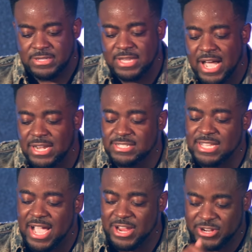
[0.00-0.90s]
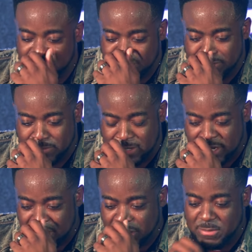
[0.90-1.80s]
God desires
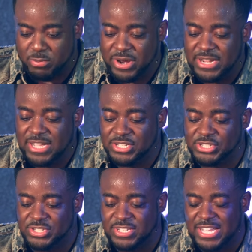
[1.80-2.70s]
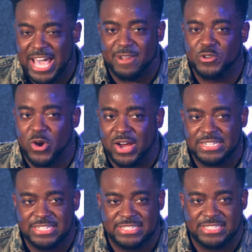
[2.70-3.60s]
to bring us out of
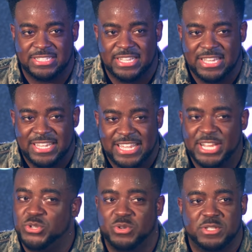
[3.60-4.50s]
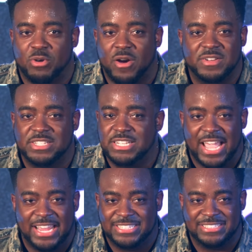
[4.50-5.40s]
darkness into his marvelous
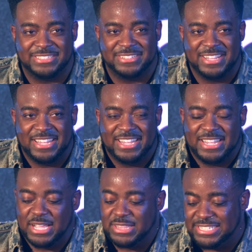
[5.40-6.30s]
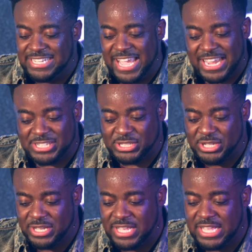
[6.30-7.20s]
light. And the
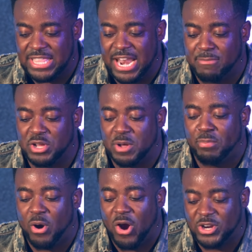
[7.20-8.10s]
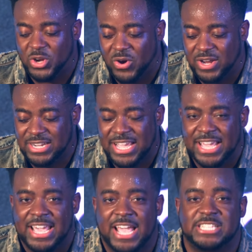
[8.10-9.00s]
text that I'm going to park on
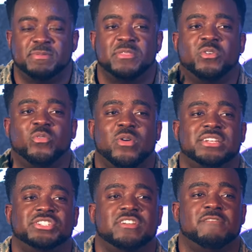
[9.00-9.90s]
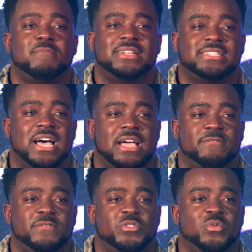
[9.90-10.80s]
and spend the rest of my
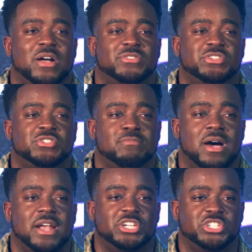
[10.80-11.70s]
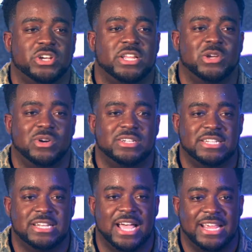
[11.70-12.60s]
time throughout this sermonic journey on
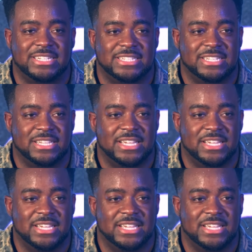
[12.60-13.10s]
tonight